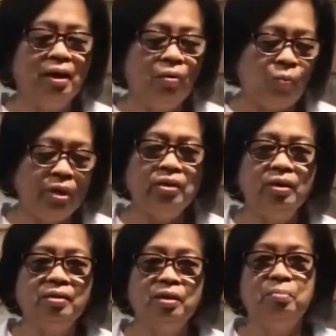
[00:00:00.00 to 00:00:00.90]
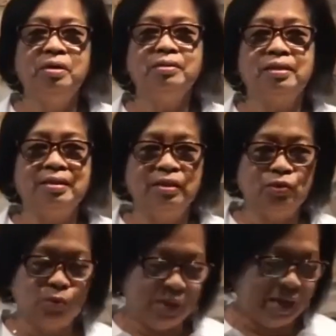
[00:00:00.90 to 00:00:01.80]
wedding anniversary
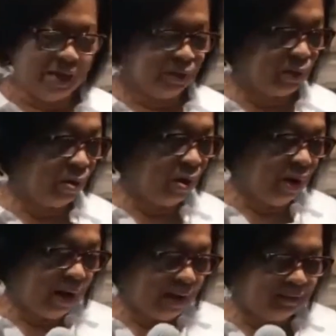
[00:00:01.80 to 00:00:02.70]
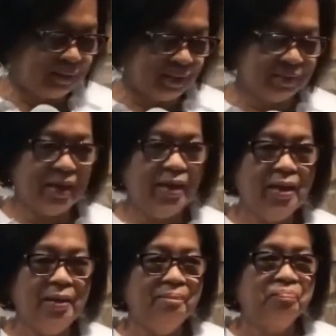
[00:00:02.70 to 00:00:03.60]
today. So I just
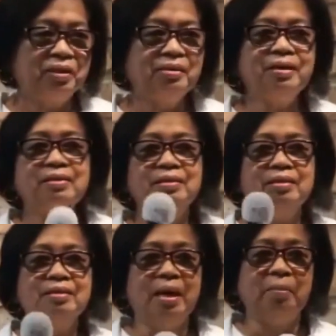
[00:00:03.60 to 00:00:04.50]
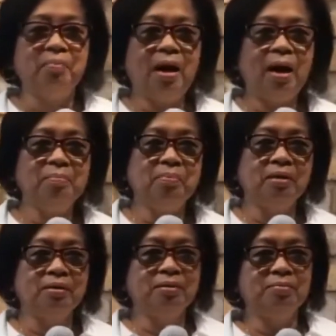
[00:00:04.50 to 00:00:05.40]
greeted them. Happy
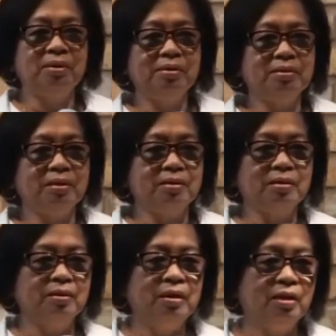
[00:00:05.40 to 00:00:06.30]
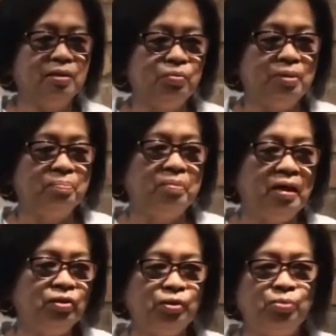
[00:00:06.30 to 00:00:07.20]
anniversary. God will
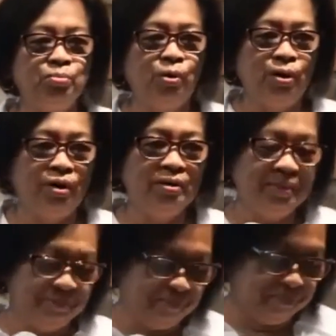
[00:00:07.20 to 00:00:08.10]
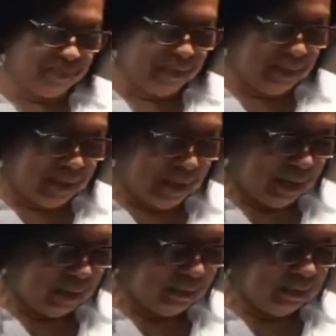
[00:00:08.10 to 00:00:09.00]
bless you more.
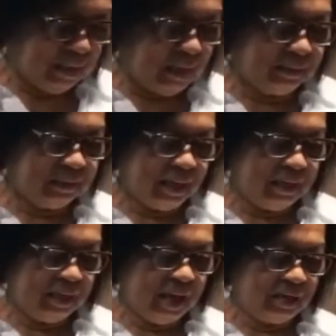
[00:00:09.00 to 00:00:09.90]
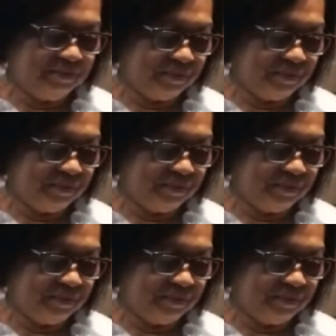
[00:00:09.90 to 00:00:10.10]
And thank God for